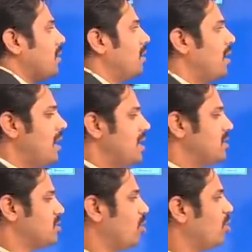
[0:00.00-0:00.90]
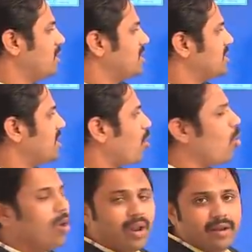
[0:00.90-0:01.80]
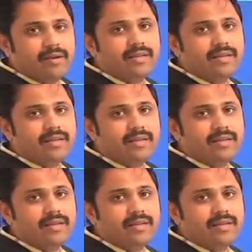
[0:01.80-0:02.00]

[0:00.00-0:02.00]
So this is the colon, this is the